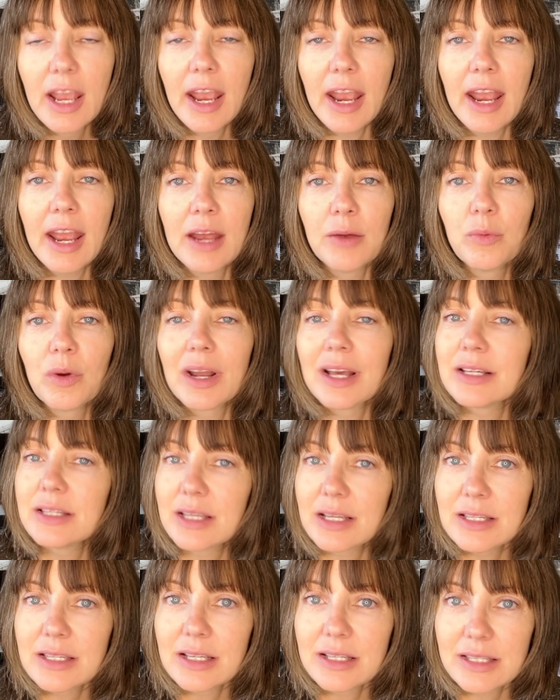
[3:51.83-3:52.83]
And when I
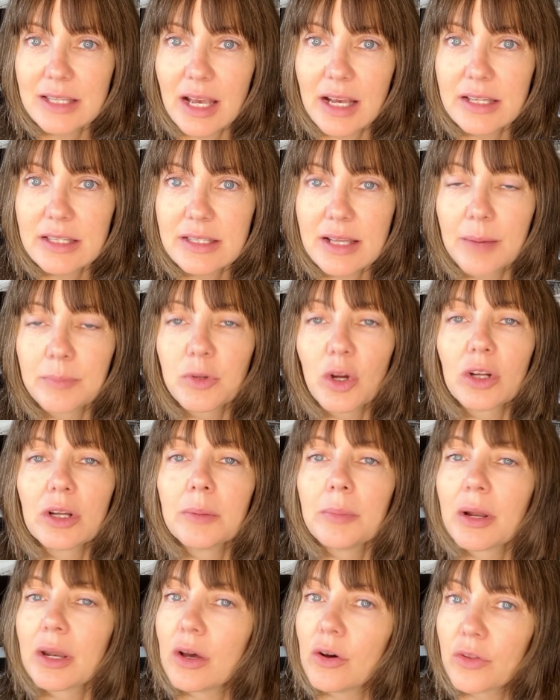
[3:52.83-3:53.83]
say success, I'm talking
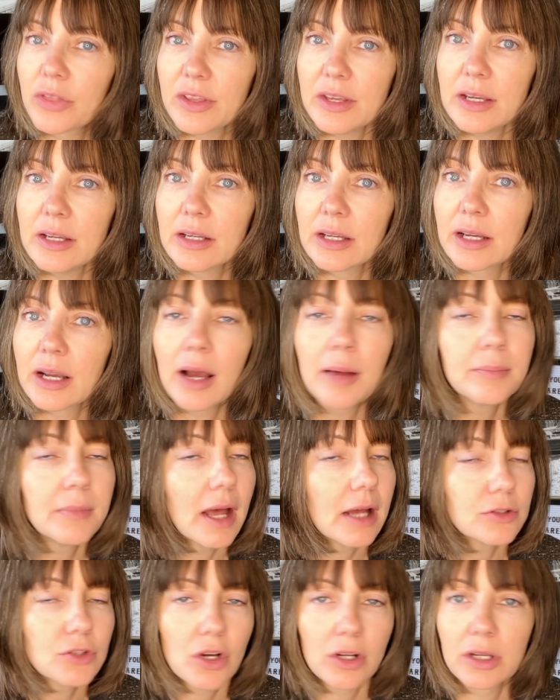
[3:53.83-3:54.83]
about healthy eating. I'm
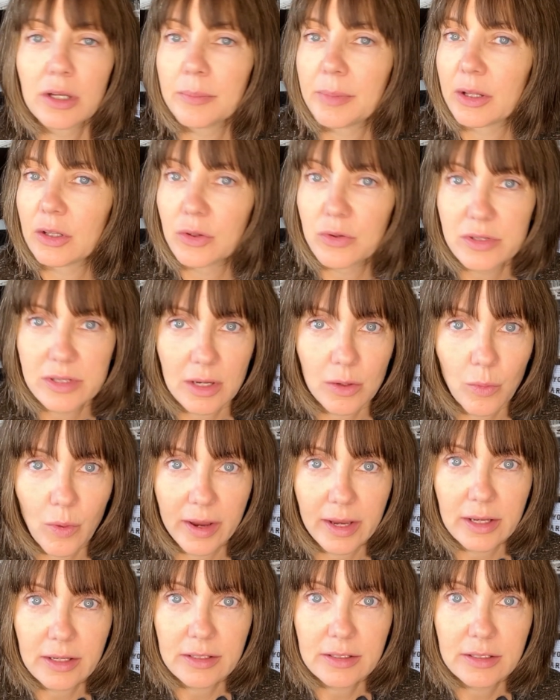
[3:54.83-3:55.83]
not talking about losing
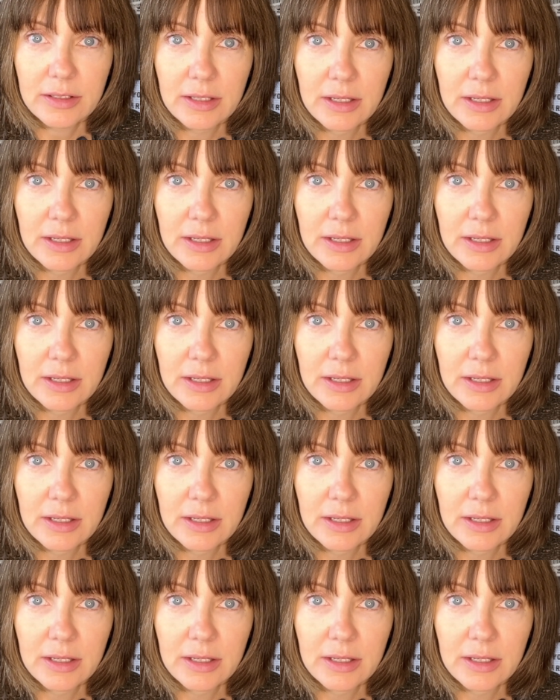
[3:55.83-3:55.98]
weight.